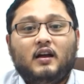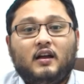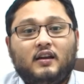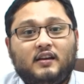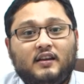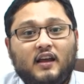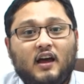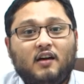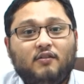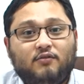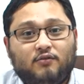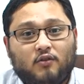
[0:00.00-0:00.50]

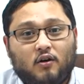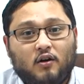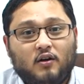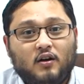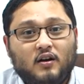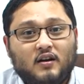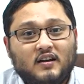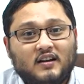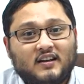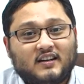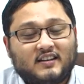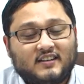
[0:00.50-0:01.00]
therefore
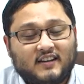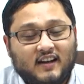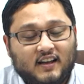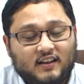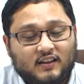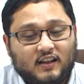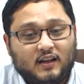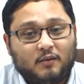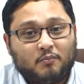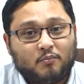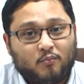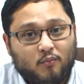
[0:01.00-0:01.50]

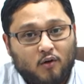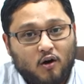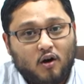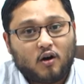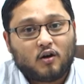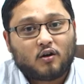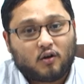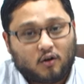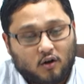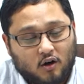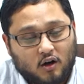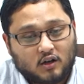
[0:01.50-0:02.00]
creating
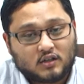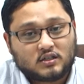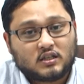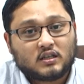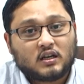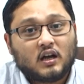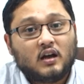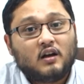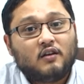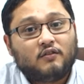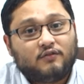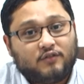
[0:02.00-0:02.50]
more
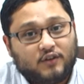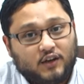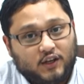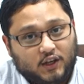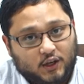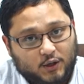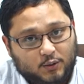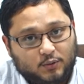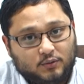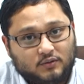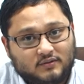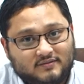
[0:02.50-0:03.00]
costs for
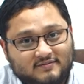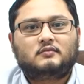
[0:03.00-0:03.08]
you.